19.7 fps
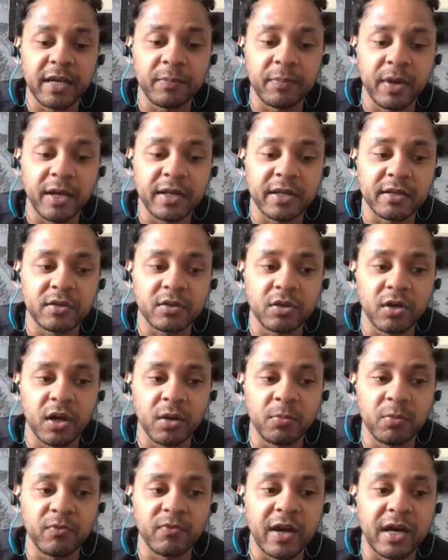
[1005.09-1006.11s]
and
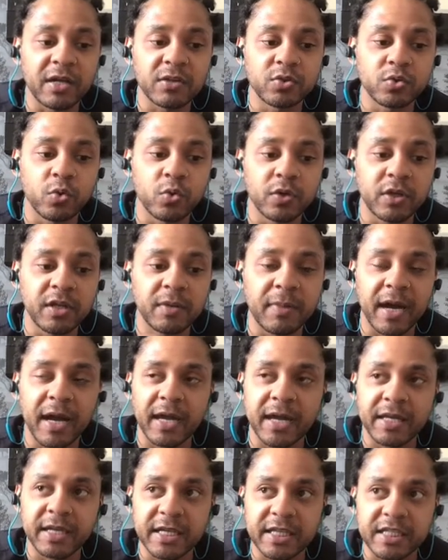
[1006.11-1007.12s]
without talking about it and
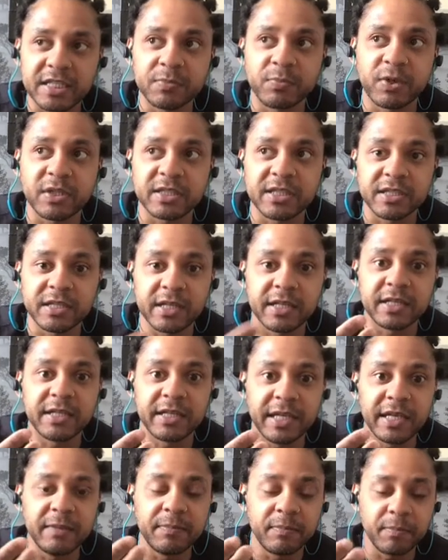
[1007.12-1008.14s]
expressing the
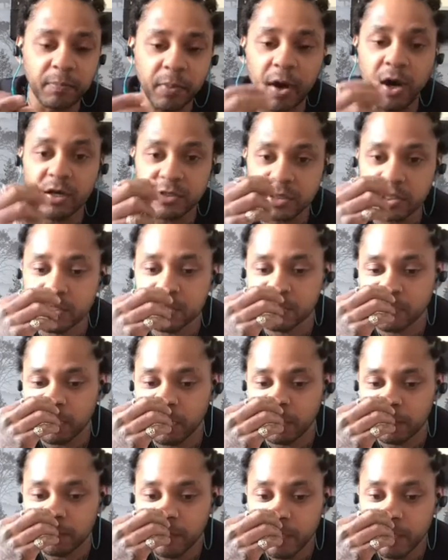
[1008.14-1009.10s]
deep parts of yourself,